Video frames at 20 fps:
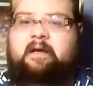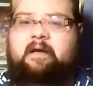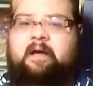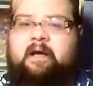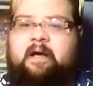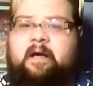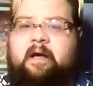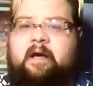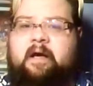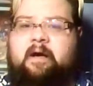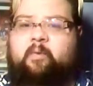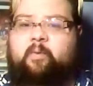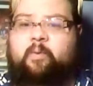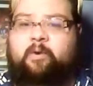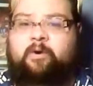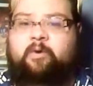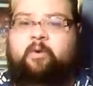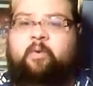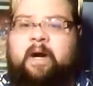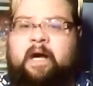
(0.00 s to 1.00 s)

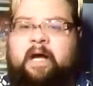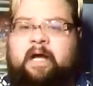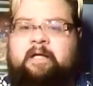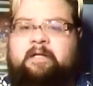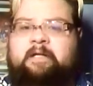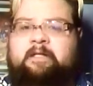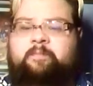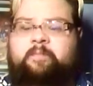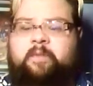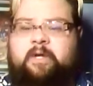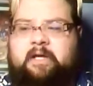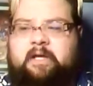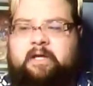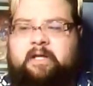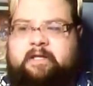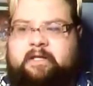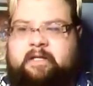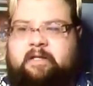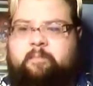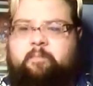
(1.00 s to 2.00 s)
work-wise,
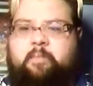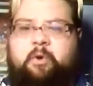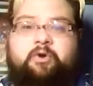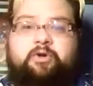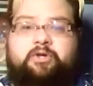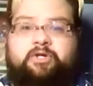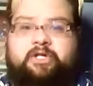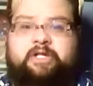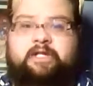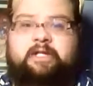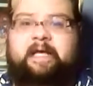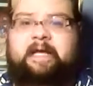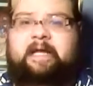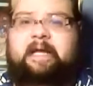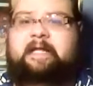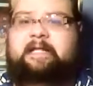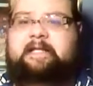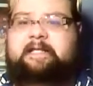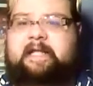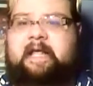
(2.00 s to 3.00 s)
because the person that
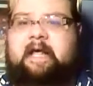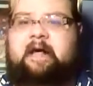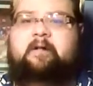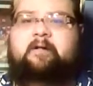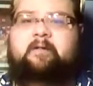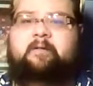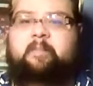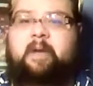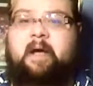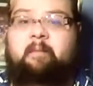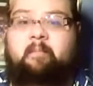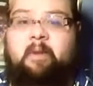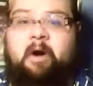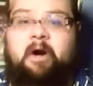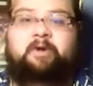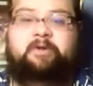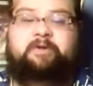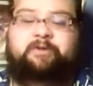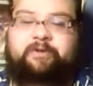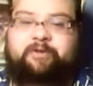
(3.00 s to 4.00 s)
I sell my
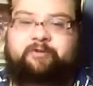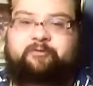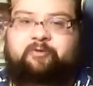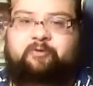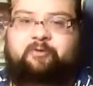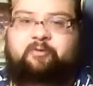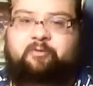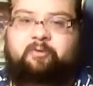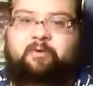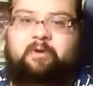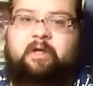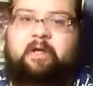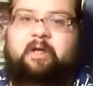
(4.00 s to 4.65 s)
models through,